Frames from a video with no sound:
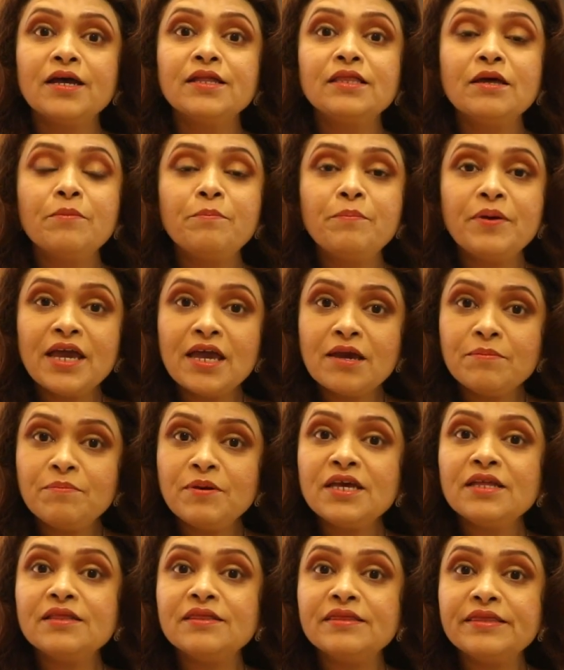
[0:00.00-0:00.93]
The
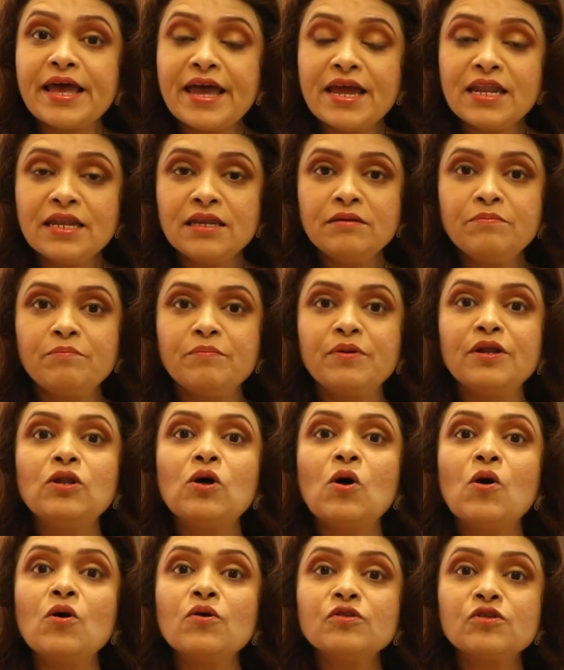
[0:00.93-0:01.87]
baby then
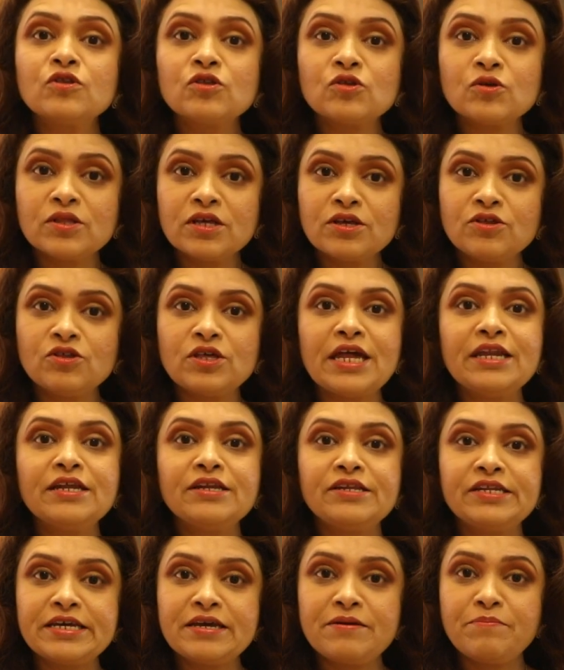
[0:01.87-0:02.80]
belongs to the
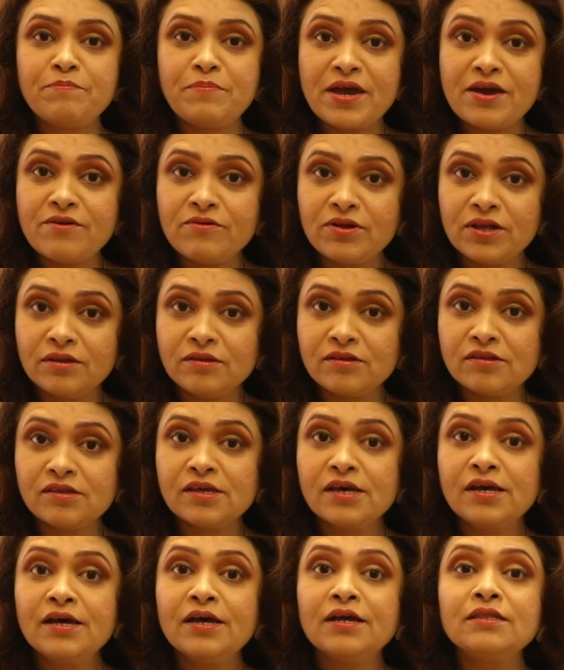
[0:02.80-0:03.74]
genetic
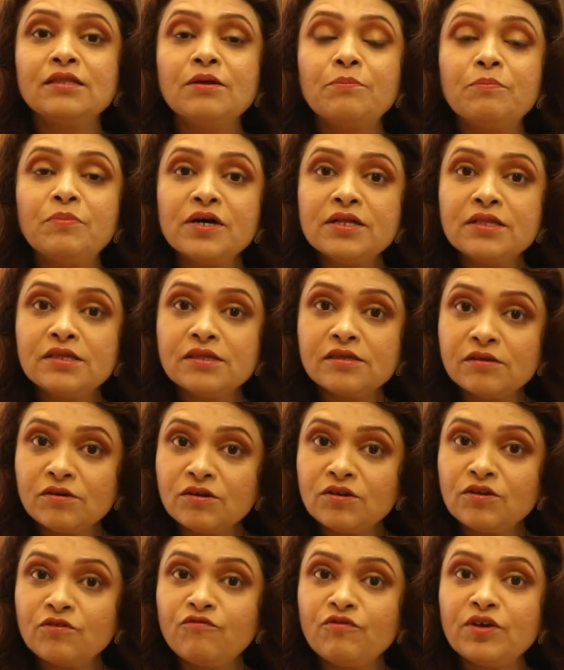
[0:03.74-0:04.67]
parents. The birth
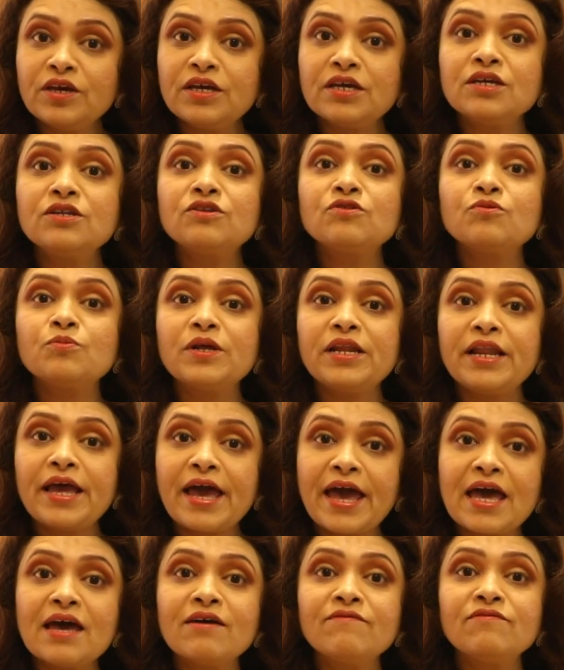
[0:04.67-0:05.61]
certificate will
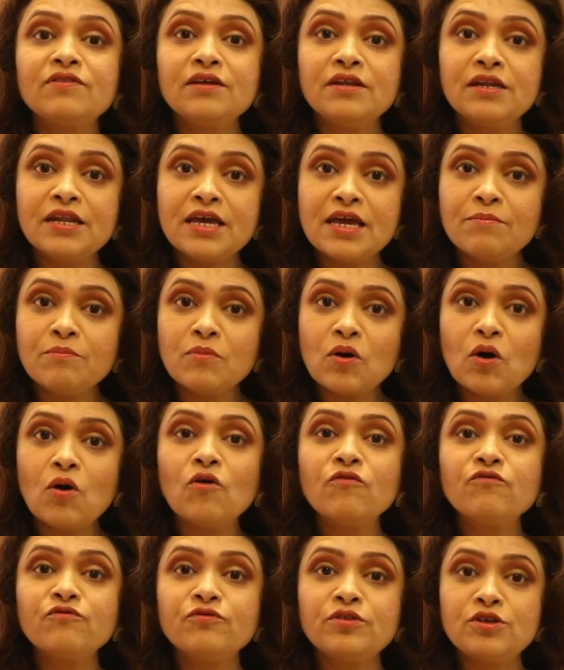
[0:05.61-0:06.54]
have the name
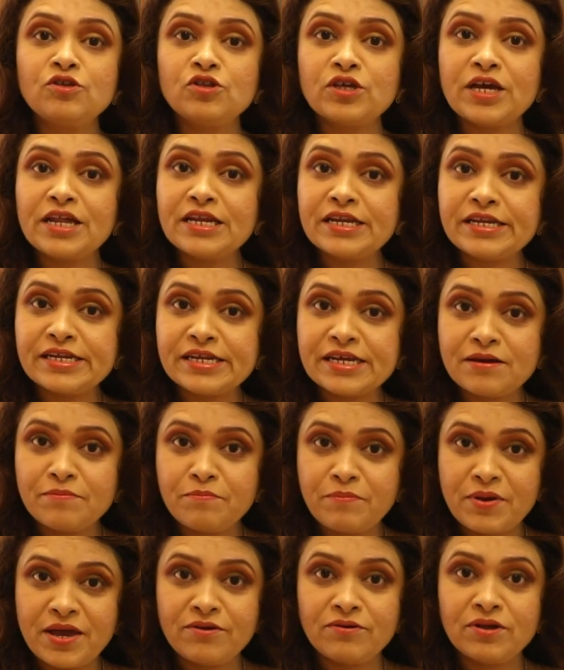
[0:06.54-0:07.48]
of the
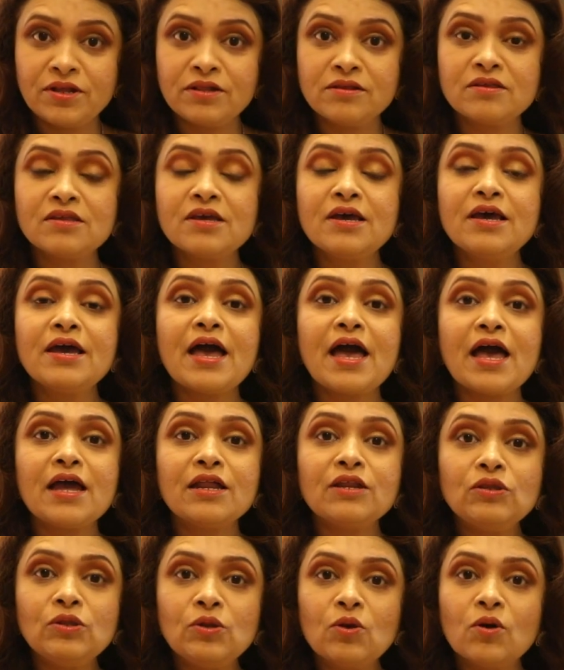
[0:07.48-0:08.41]
genetic parents
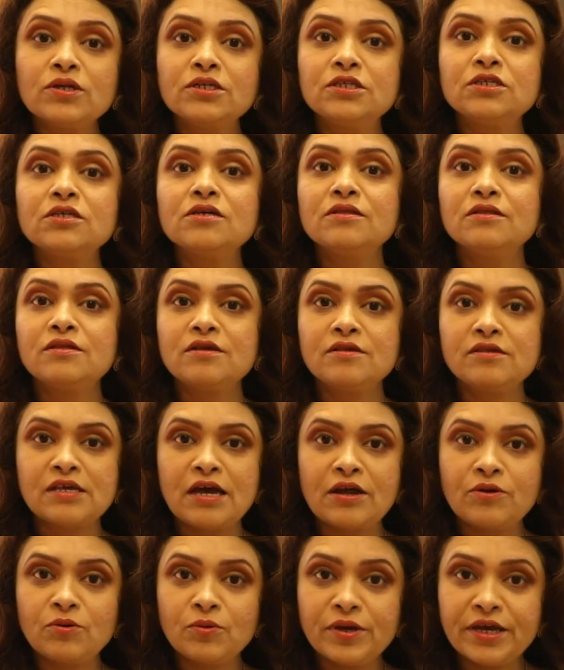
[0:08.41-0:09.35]
and not the
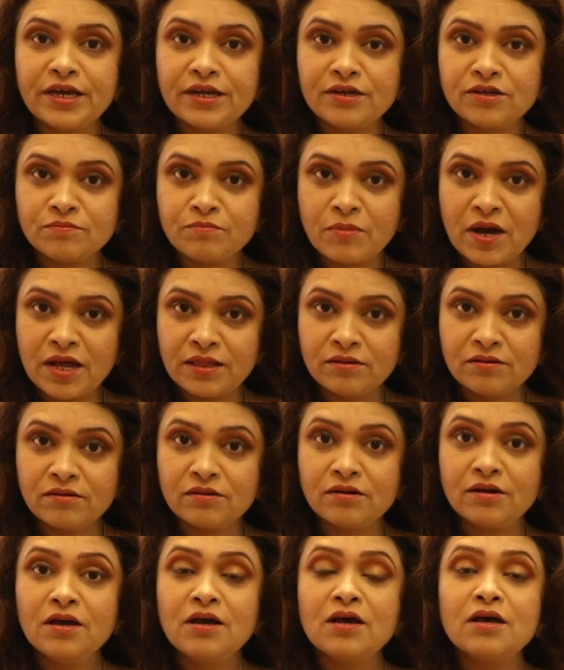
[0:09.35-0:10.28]
surrogate
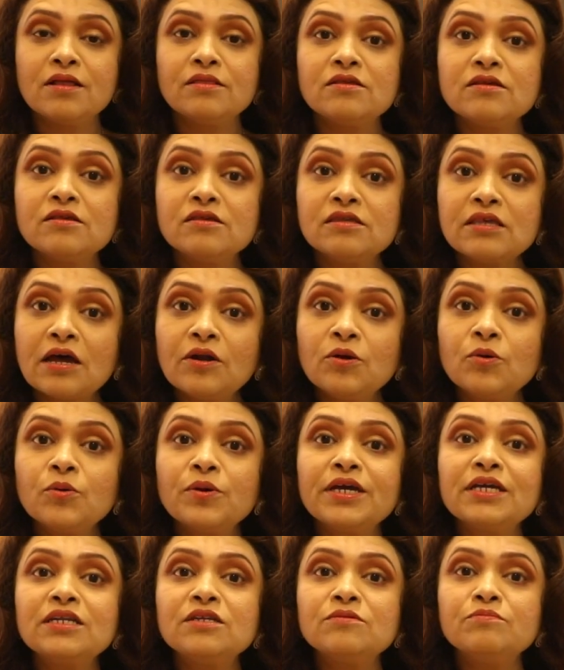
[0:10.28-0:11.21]
mother. The
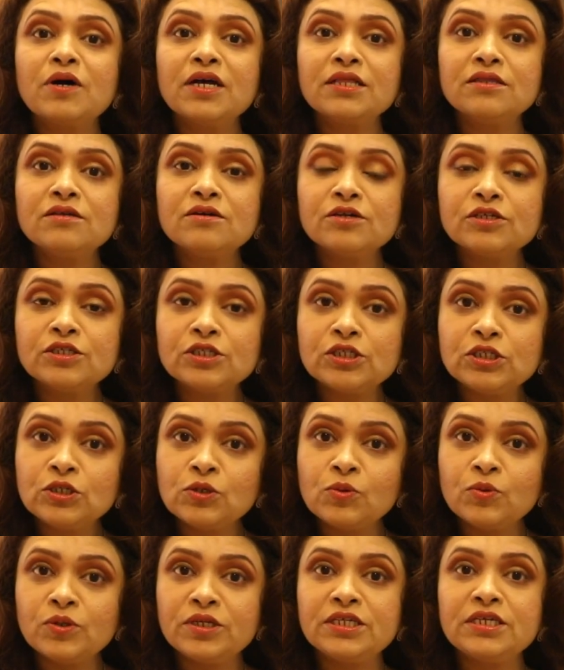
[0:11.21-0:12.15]
surrogate mother's
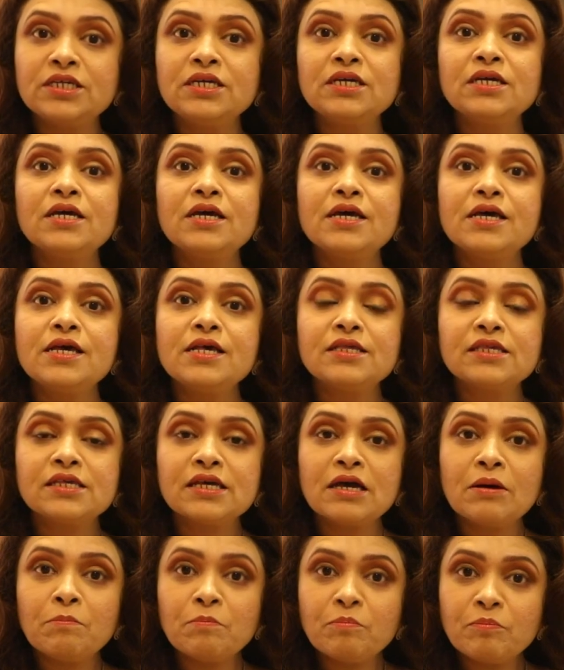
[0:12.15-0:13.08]
duty is
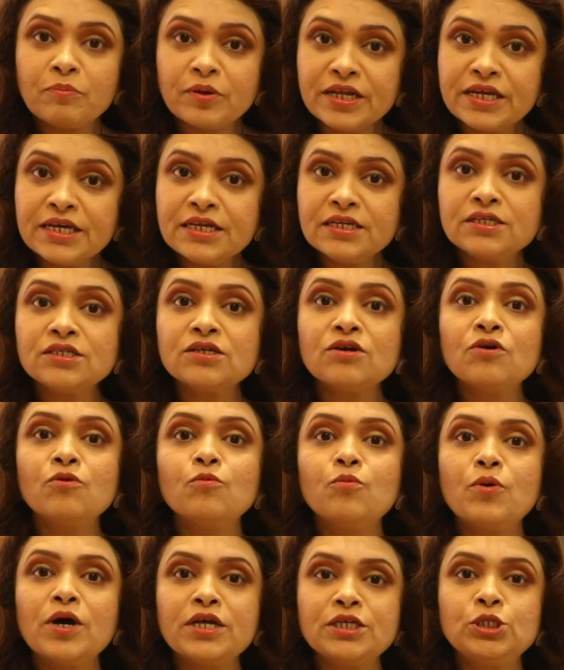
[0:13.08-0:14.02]
complete
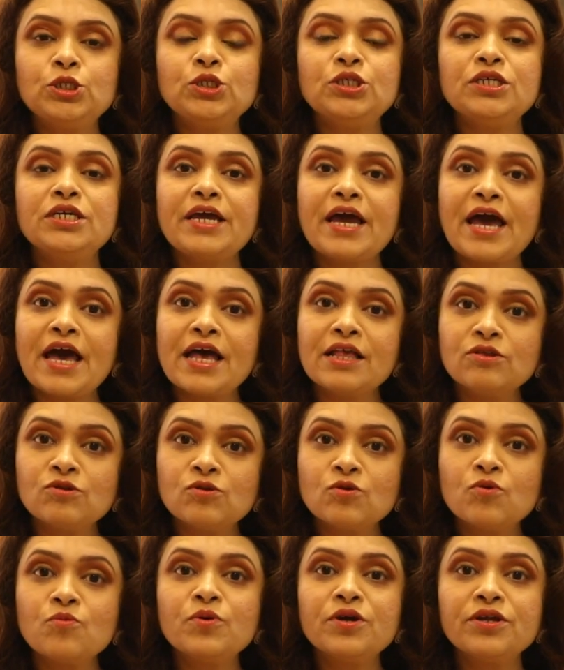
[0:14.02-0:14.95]
once she
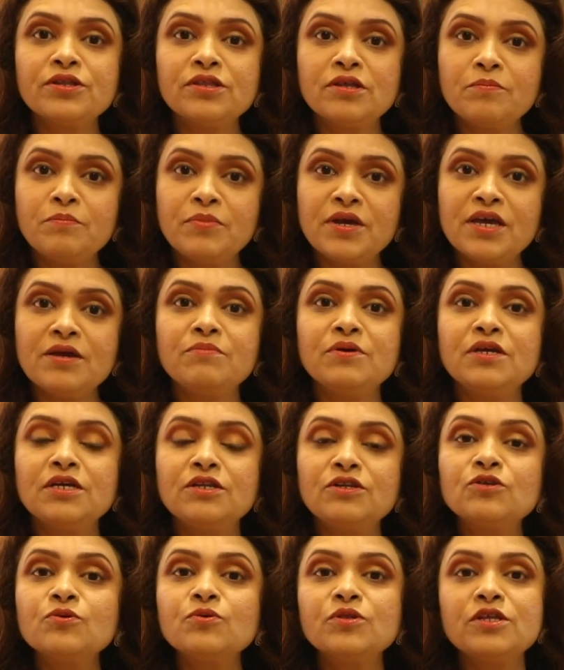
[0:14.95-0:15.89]
hands over the
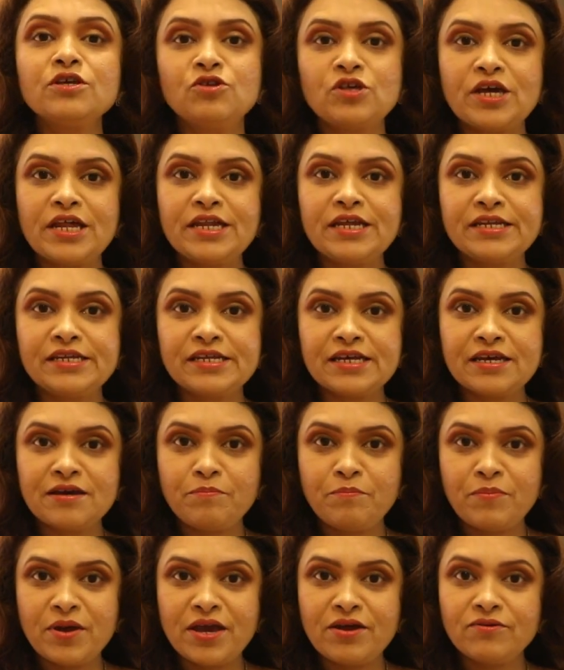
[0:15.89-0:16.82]
baby to the genetic
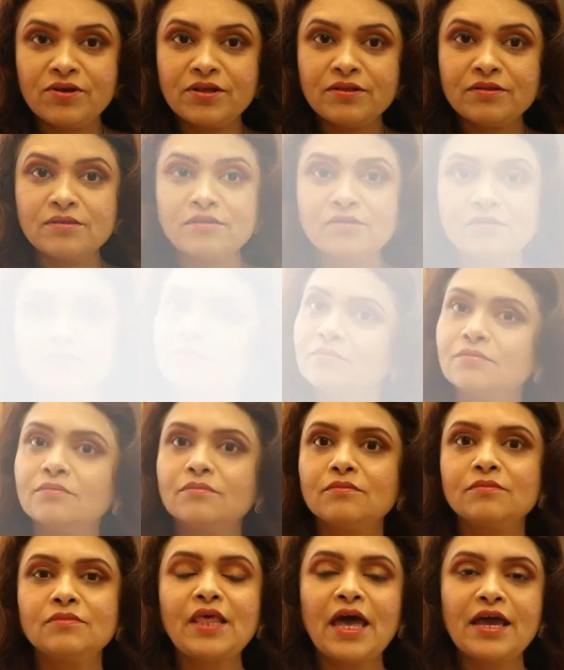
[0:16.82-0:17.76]
parents.
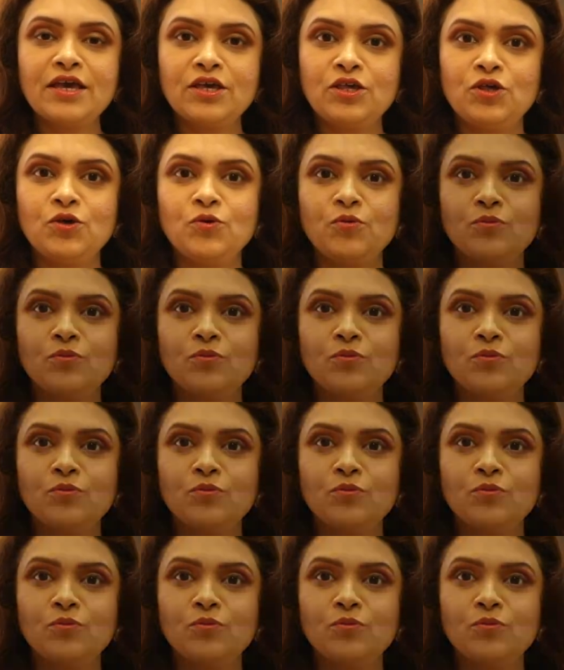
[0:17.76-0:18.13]
Thank